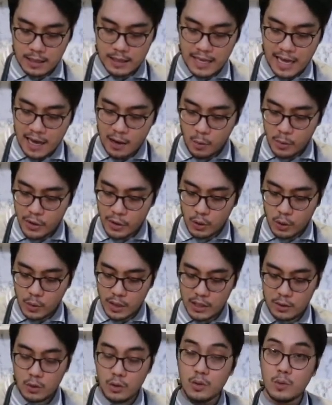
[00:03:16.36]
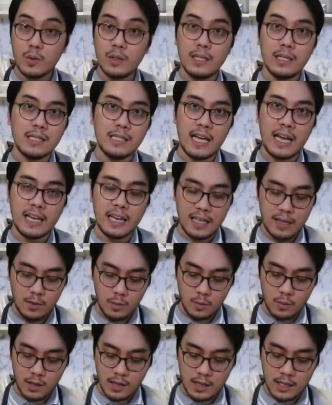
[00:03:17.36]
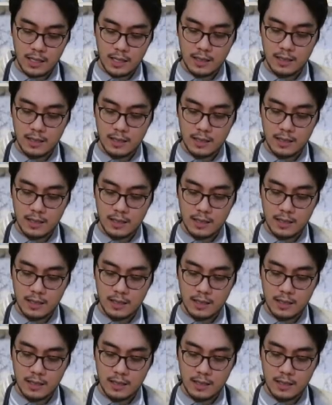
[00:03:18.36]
Now we're going to do the second one.